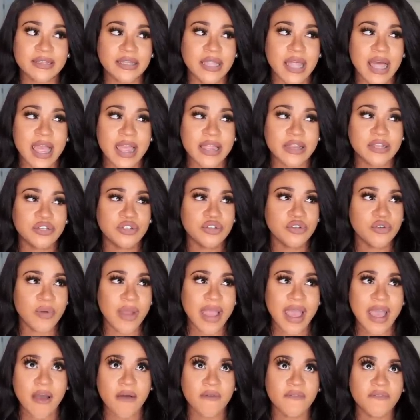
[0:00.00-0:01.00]
like two
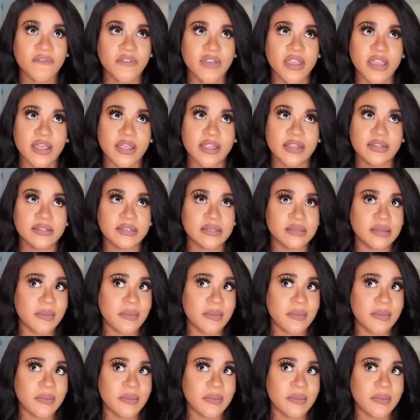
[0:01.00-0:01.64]
outfits,